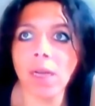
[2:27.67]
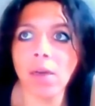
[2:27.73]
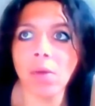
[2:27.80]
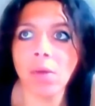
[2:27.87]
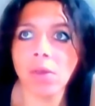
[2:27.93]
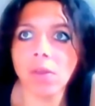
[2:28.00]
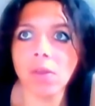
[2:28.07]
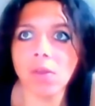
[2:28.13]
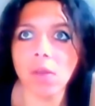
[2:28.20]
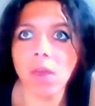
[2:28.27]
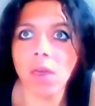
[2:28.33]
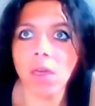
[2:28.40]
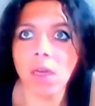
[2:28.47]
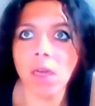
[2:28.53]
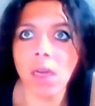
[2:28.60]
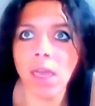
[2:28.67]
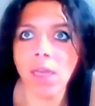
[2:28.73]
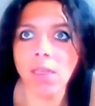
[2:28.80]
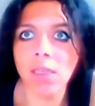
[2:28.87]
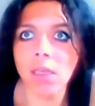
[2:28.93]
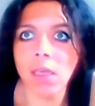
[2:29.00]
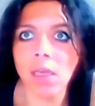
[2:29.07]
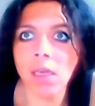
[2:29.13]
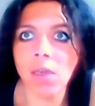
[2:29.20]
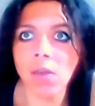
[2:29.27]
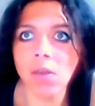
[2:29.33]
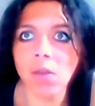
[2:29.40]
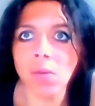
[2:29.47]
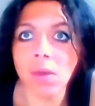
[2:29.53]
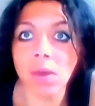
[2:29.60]
But when I was
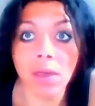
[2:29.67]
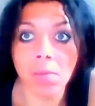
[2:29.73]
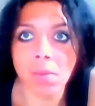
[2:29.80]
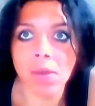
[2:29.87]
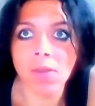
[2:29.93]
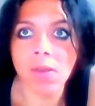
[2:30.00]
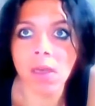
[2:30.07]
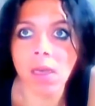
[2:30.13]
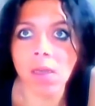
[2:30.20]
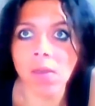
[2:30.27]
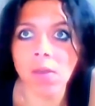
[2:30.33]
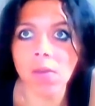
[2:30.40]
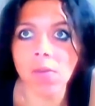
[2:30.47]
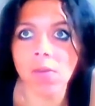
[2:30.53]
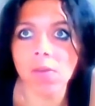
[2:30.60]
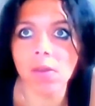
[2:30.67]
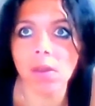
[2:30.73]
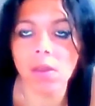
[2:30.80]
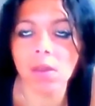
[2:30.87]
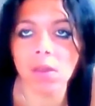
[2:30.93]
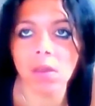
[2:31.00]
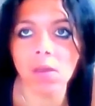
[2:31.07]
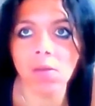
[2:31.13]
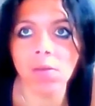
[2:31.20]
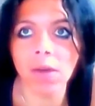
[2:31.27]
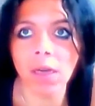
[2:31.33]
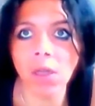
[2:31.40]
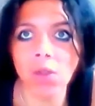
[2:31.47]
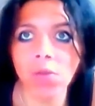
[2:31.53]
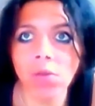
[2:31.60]
late teen, well in my teens,
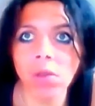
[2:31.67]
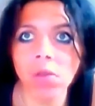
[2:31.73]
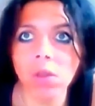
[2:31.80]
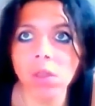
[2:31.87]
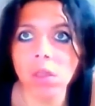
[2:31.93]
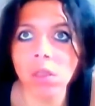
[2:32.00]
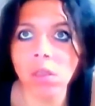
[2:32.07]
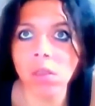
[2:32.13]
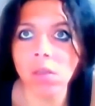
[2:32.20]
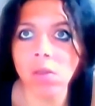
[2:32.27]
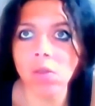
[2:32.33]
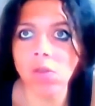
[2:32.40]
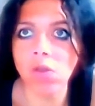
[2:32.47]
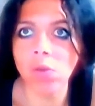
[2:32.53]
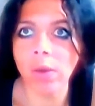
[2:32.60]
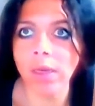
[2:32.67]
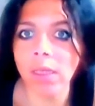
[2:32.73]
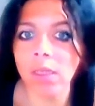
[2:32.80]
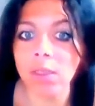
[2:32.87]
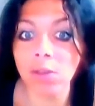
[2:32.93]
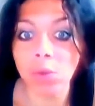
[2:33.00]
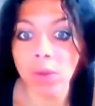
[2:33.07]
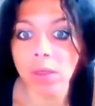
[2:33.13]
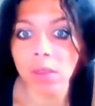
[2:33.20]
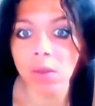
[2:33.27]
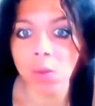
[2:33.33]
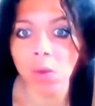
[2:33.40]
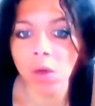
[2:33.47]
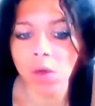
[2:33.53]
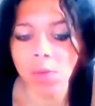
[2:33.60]
right through till
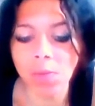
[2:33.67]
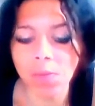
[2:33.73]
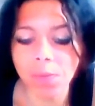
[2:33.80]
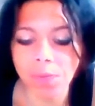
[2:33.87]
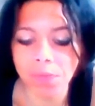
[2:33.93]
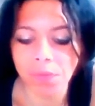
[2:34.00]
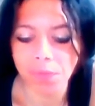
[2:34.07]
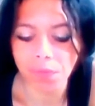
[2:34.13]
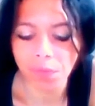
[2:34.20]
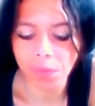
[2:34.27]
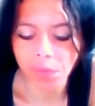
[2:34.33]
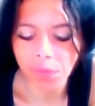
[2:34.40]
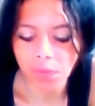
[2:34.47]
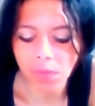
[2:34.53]
2021,